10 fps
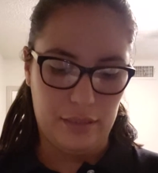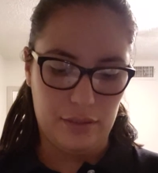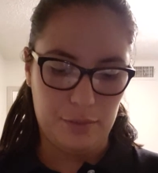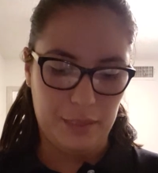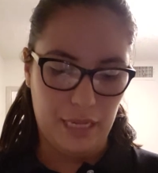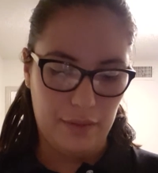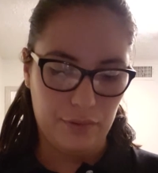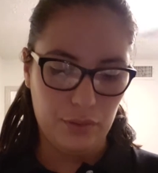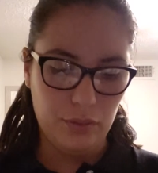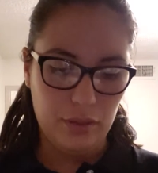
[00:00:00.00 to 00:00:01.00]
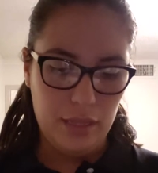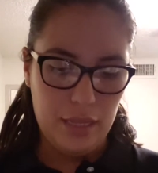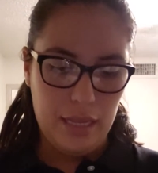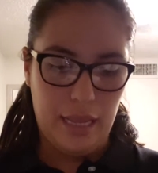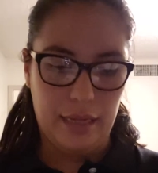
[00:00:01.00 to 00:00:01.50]
There's behavioral
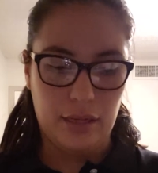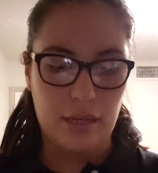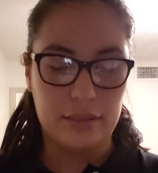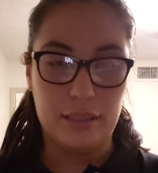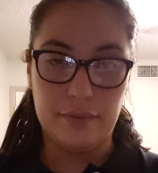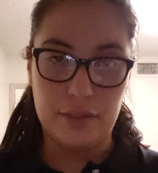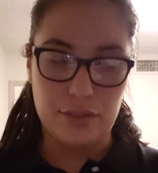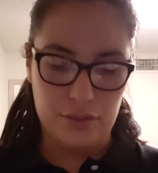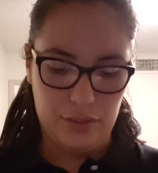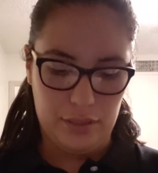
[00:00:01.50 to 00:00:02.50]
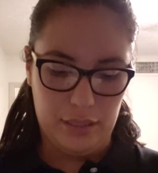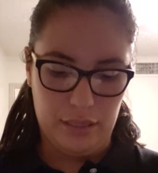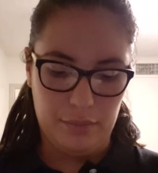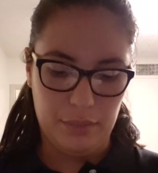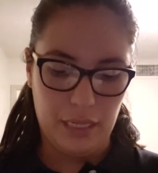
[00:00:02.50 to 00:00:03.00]
and cognitive
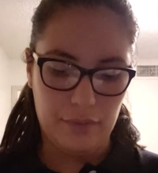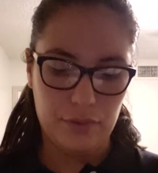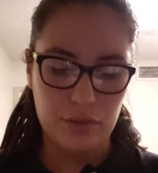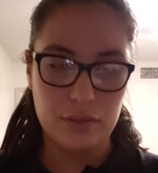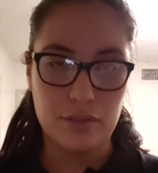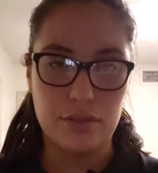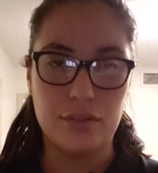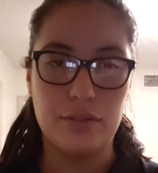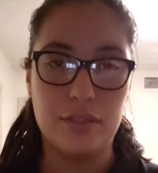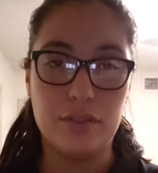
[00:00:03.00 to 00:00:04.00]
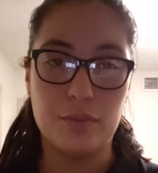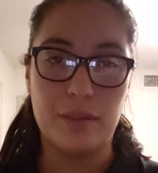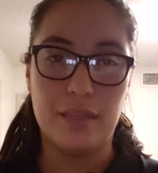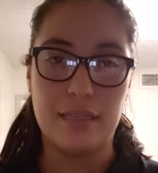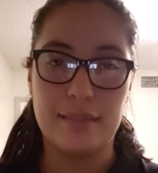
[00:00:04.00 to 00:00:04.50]
uncertainty. Behavioral uncertainty deals
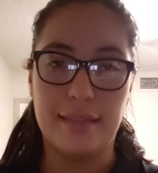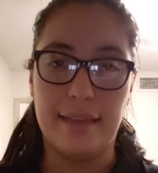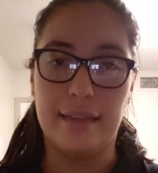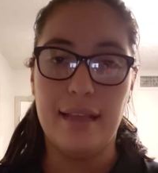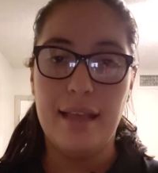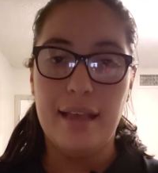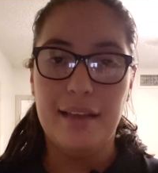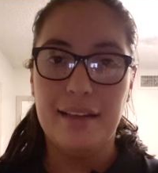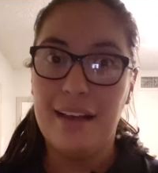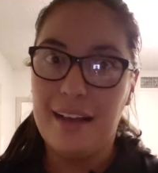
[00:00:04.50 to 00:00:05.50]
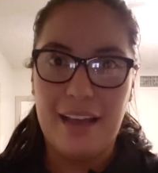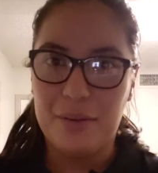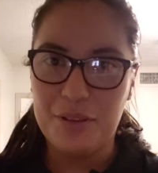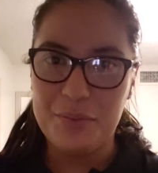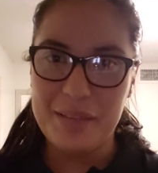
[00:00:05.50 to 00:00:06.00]
with things like, how
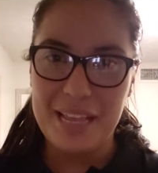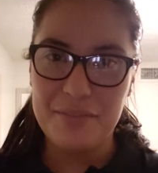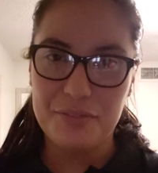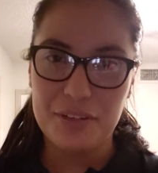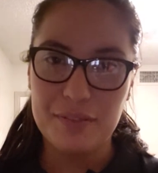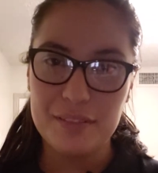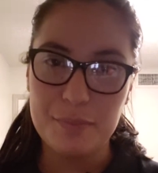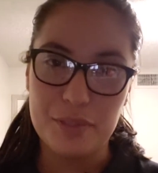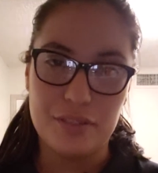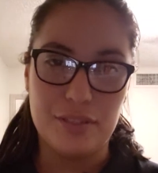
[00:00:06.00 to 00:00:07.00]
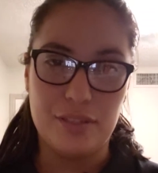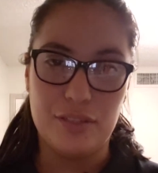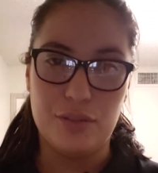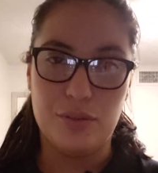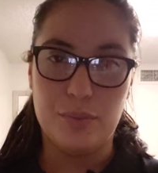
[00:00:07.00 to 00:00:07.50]
do we behave in front of this person?
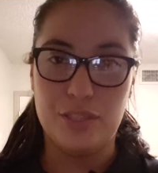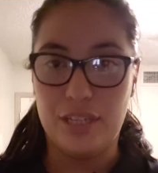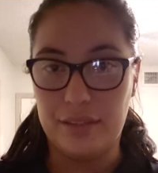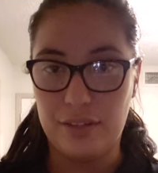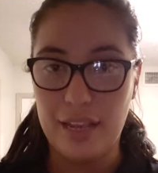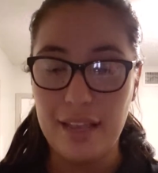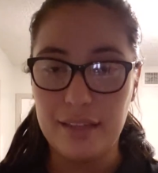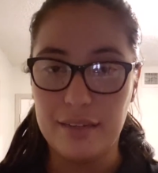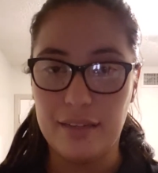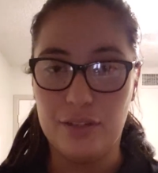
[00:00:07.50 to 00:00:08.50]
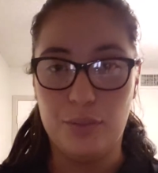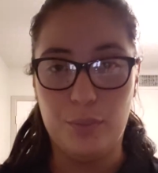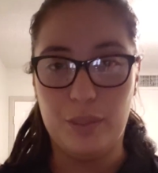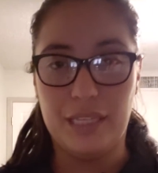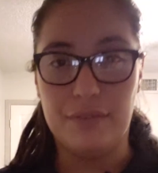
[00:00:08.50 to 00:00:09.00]
Do we shake their hand? Do
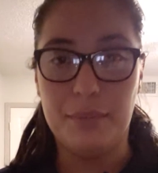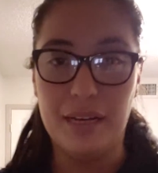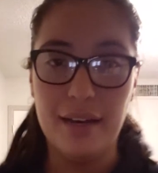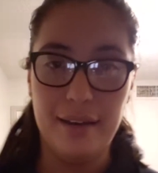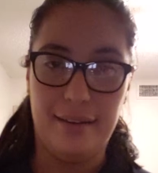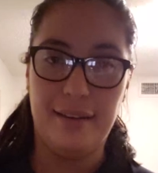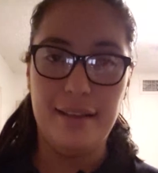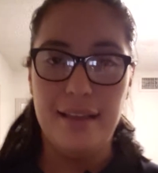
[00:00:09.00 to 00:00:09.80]
we give them a hug?